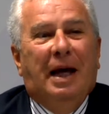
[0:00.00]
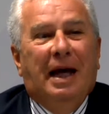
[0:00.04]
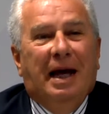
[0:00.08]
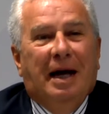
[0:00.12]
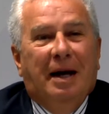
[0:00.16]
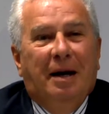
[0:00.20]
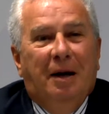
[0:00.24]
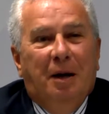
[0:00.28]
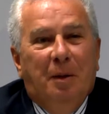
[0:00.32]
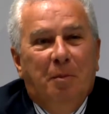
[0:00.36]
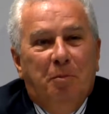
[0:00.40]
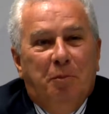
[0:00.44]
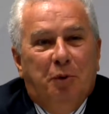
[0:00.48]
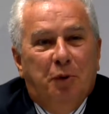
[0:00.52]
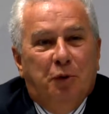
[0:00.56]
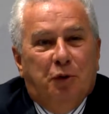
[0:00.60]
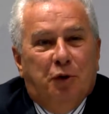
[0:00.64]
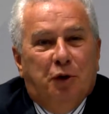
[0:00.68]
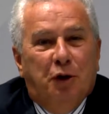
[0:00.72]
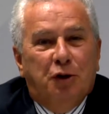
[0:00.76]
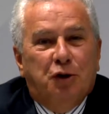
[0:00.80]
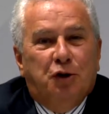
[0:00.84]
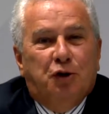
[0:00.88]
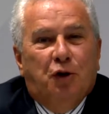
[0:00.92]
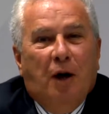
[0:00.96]
and we do need
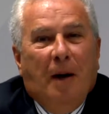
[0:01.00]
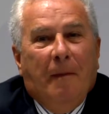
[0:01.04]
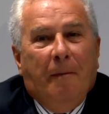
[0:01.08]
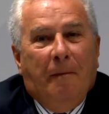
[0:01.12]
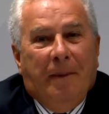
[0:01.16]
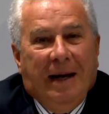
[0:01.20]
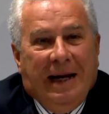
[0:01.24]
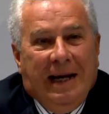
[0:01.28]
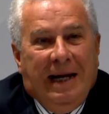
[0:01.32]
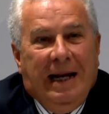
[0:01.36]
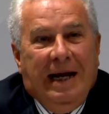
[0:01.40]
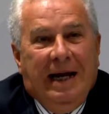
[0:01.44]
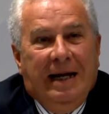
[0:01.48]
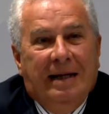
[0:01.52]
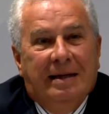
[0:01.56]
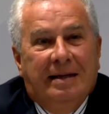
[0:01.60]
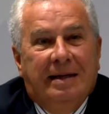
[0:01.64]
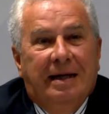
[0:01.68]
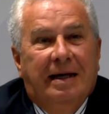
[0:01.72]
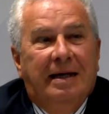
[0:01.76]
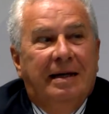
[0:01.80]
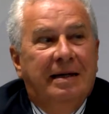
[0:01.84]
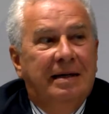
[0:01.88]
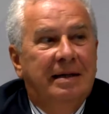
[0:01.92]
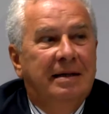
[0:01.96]
to wake
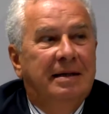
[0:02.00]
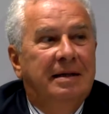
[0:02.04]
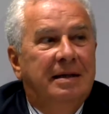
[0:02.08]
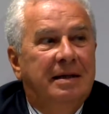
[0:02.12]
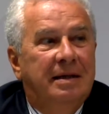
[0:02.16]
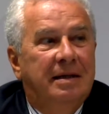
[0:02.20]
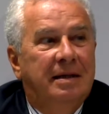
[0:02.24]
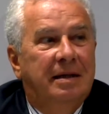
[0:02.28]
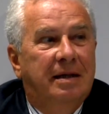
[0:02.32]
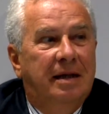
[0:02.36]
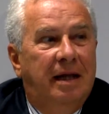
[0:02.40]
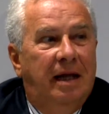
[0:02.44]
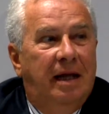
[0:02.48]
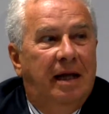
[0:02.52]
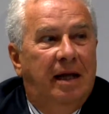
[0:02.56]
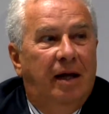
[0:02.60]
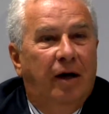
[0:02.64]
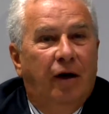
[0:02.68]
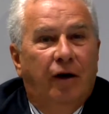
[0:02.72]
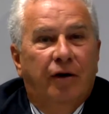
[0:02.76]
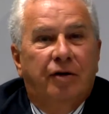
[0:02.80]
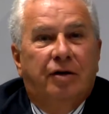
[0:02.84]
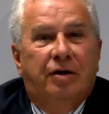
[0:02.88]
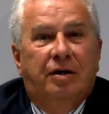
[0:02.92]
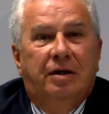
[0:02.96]
up the European
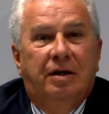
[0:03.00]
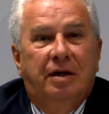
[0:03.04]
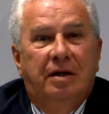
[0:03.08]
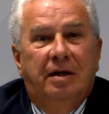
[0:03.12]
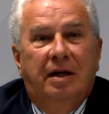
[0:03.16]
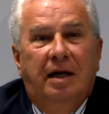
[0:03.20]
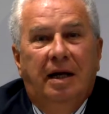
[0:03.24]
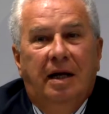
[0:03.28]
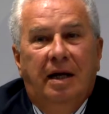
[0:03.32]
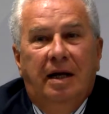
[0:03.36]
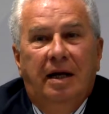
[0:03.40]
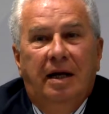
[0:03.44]
Union,